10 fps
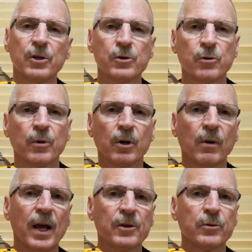So in a
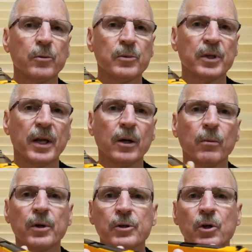classroom setting
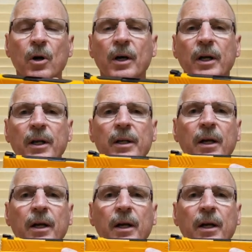with a target,